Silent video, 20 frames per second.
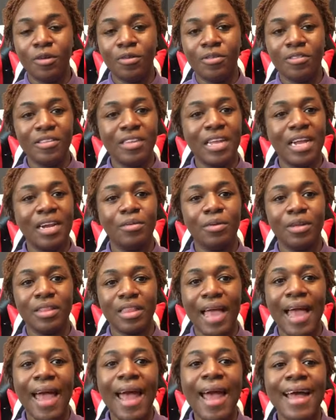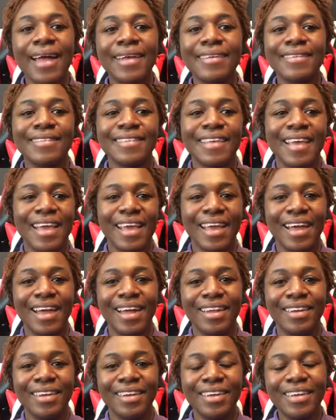just kind of relax
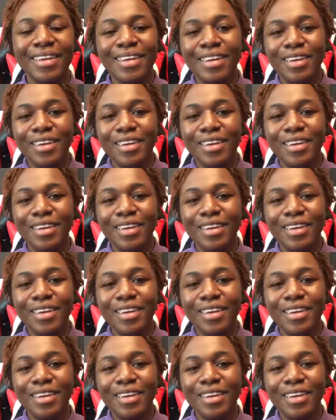and